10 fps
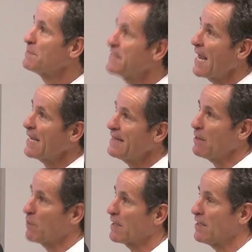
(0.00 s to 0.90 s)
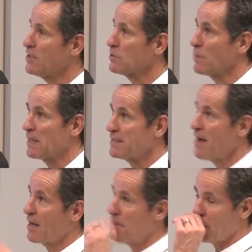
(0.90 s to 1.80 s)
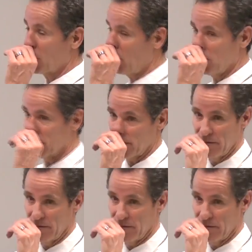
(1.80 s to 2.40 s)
Second thing we're going to do is we're going to talk about goals.